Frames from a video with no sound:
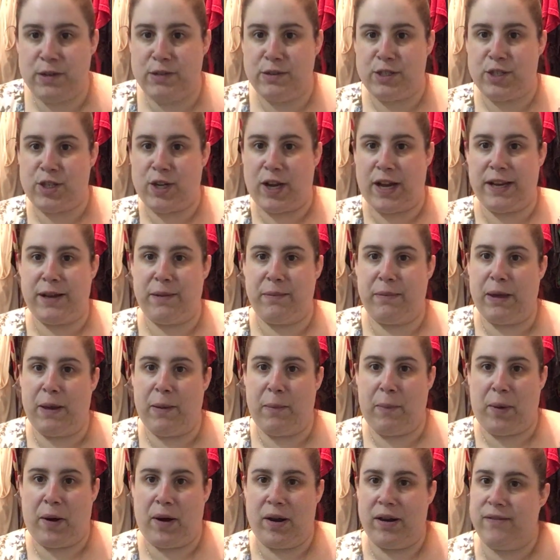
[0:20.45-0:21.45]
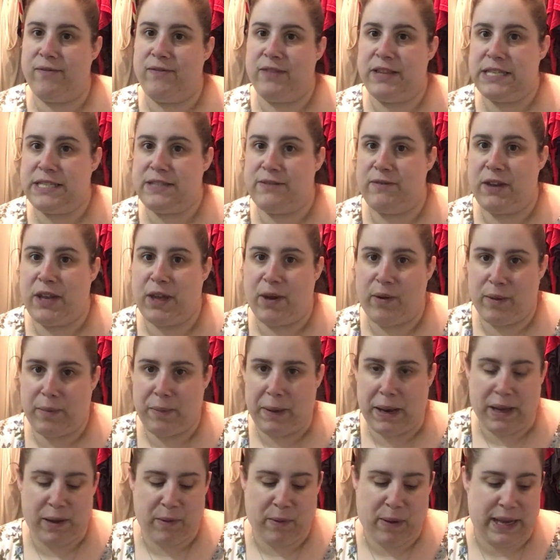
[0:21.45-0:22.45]
who's trying to be a part of this video in
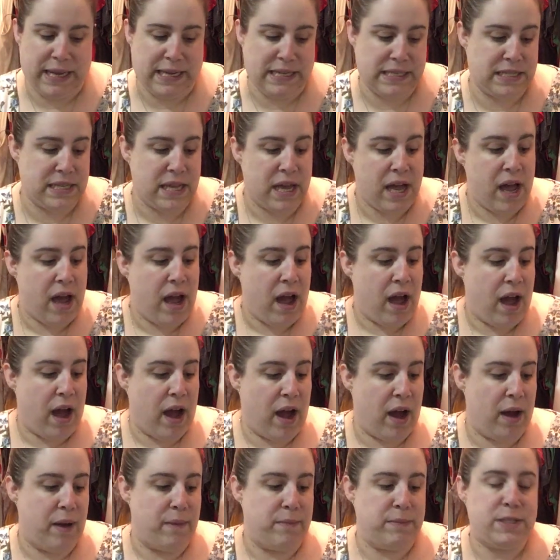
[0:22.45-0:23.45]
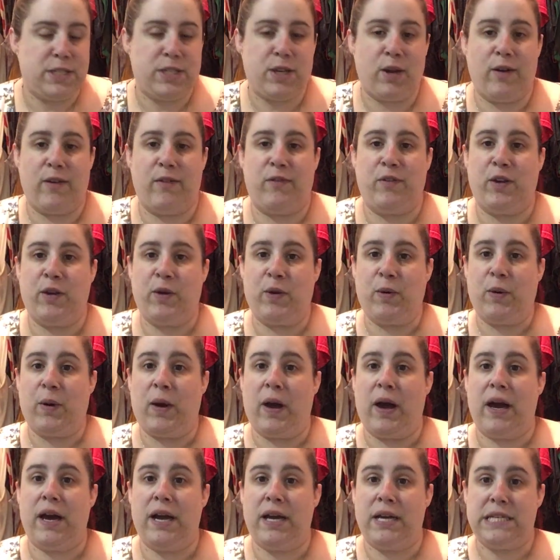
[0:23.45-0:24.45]
many ways. So if you
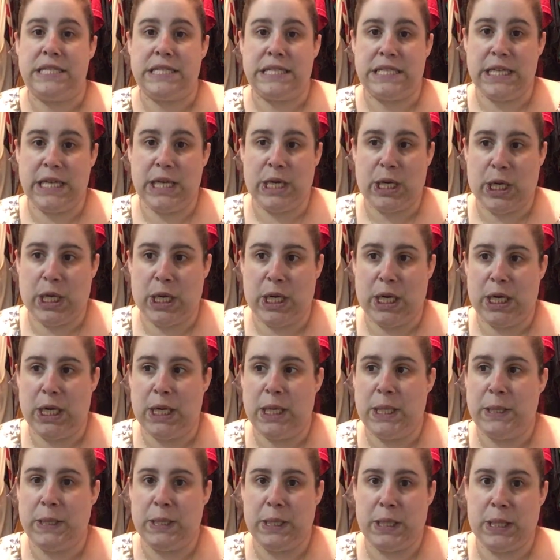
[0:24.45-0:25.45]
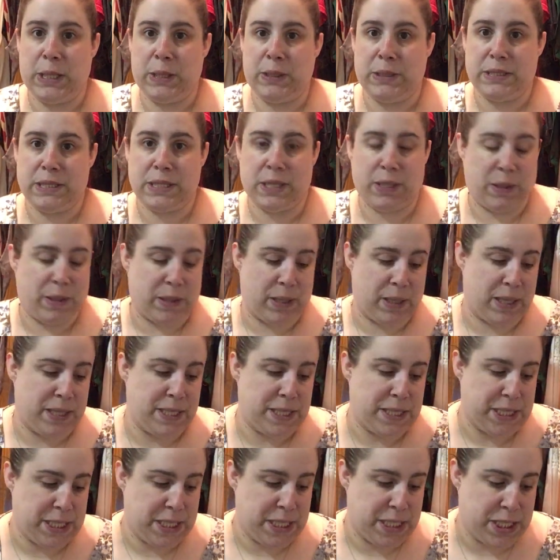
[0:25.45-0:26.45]
see her, you know what's going on.
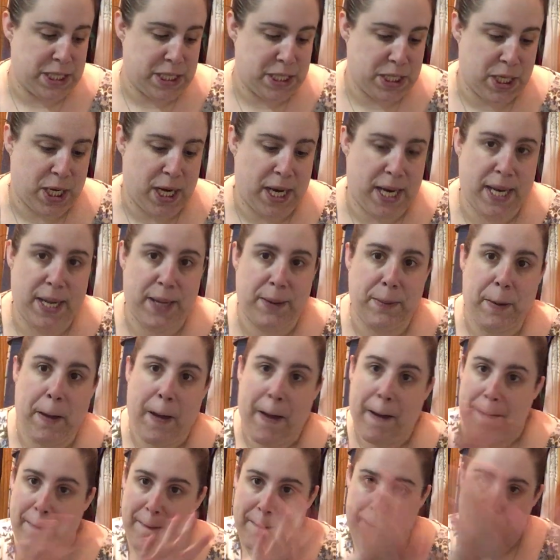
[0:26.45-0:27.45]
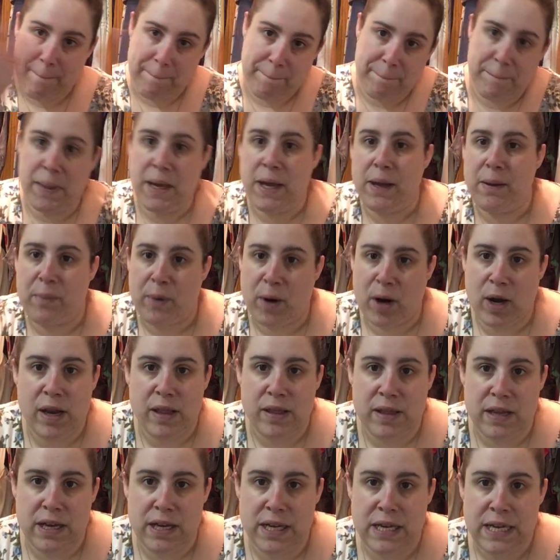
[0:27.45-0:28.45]
She's just trying to be a part
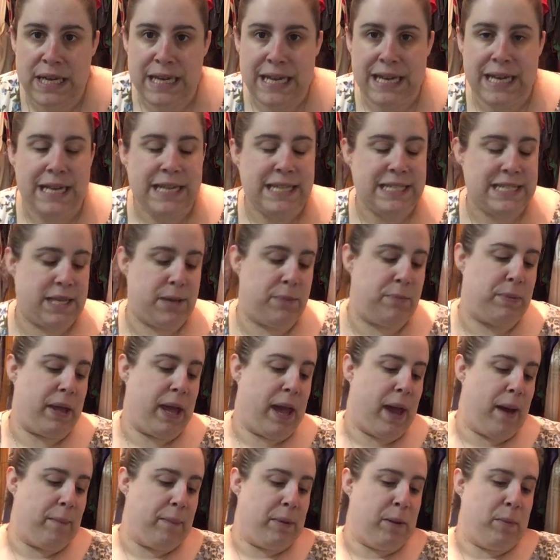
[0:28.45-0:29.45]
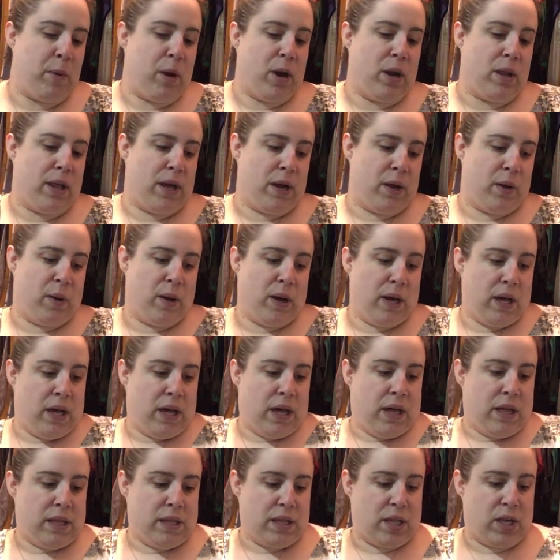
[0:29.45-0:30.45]
of the Simply Happy Marlo
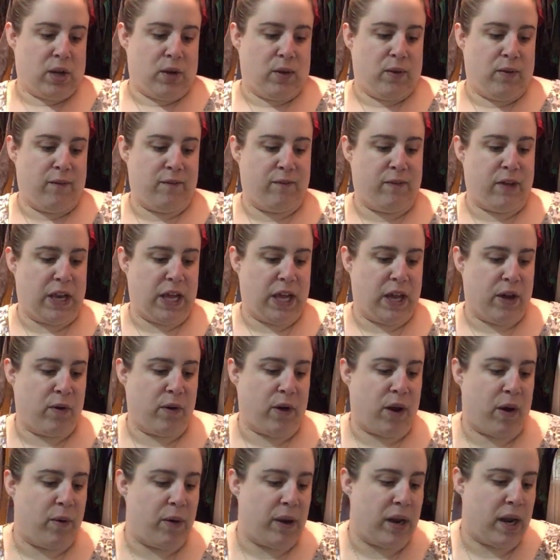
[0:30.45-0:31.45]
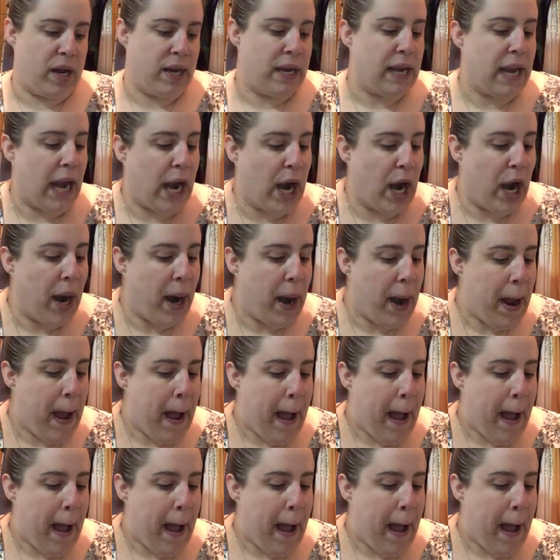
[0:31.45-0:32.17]
little video going on here.